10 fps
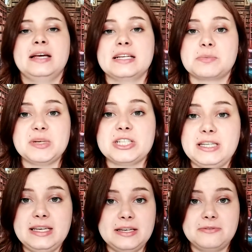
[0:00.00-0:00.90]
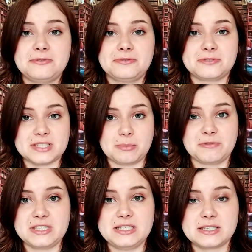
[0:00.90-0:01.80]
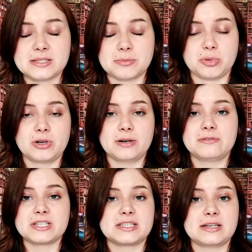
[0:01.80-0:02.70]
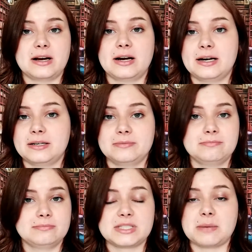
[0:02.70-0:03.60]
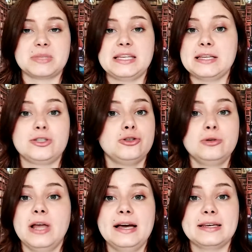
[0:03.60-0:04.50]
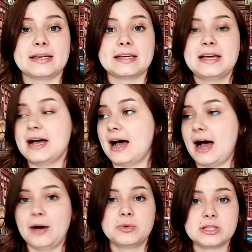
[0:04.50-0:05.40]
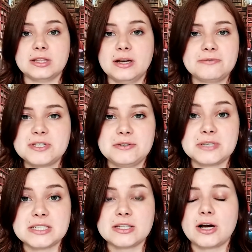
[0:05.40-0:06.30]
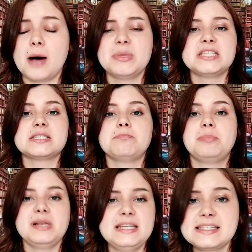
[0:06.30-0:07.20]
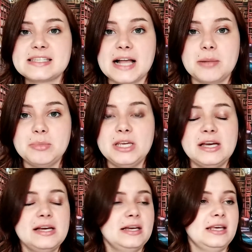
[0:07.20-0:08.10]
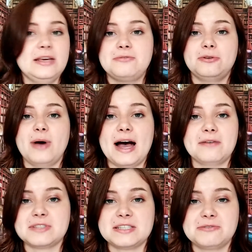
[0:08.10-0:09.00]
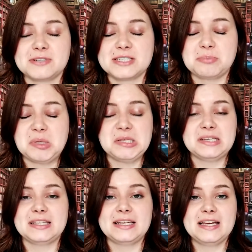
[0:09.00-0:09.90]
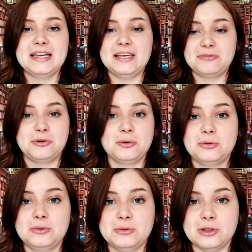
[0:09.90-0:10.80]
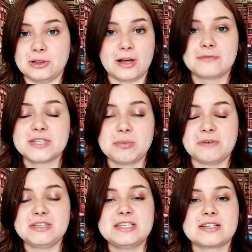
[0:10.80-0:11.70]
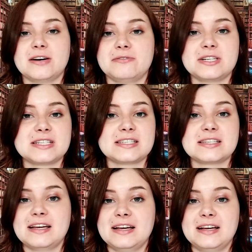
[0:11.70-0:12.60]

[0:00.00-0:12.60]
Especially if some of these book covers are something that you like. I would love to hear it in the comments. Please tell me if you have a different opinion, if you love some of these covers.